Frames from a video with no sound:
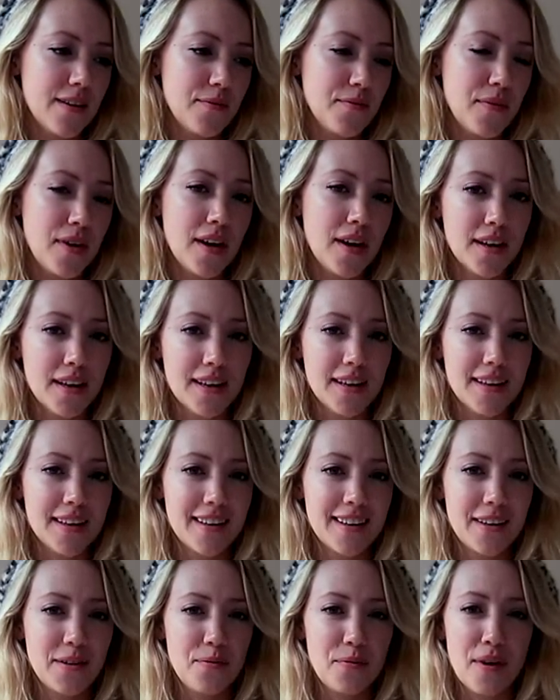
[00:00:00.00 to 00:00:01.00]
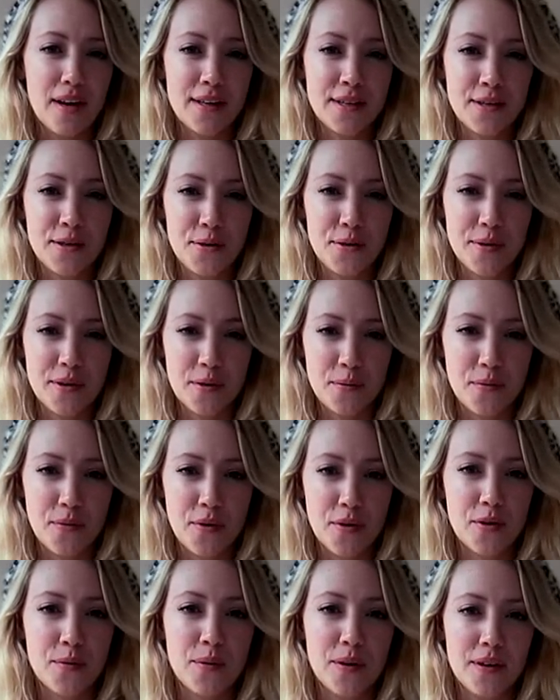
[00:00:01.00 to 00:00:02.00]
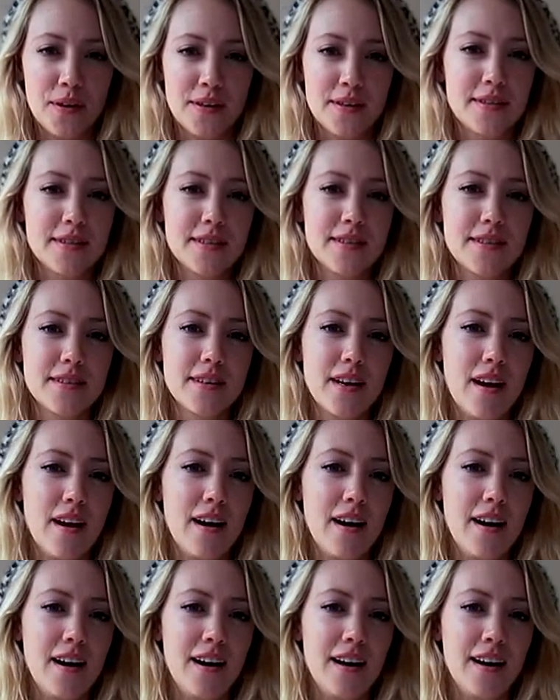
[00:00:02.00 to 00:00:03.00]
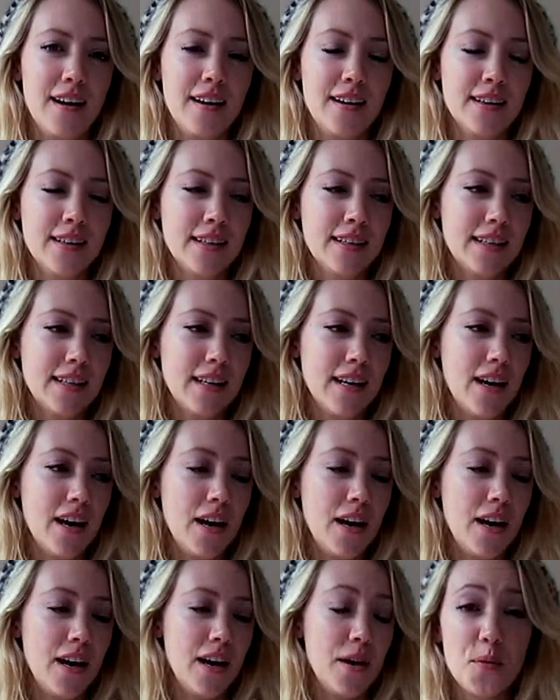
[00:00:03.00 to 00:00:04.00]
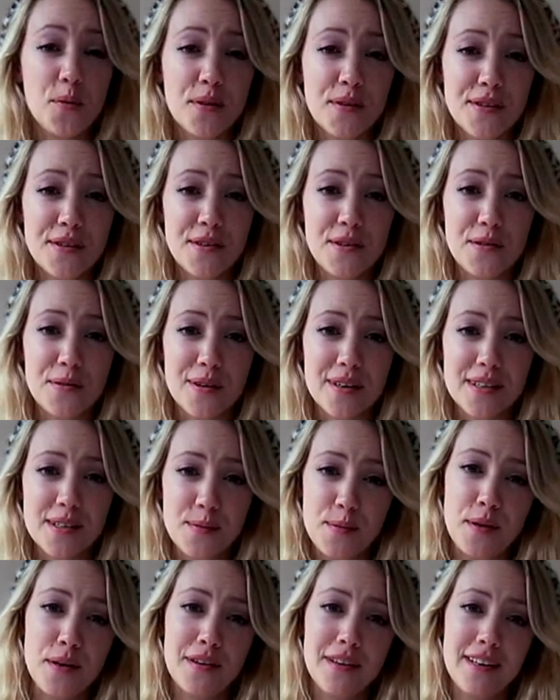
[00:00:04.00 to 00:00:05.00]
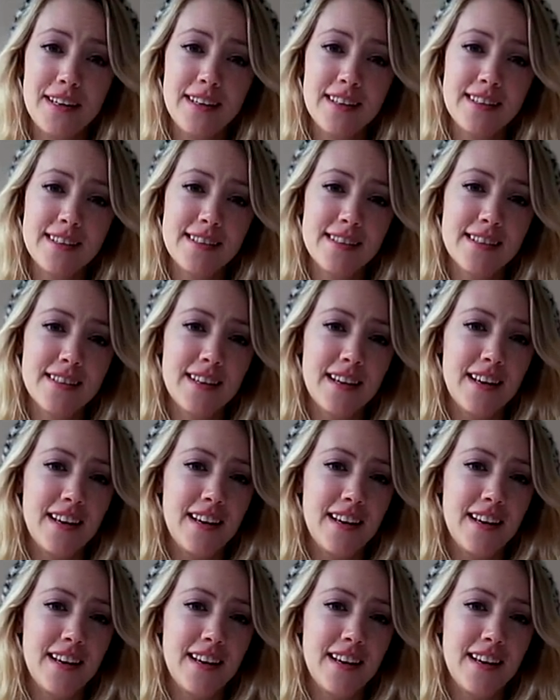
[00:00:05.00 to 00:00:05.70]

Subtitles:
my two at the moment are, I'm open to new experience,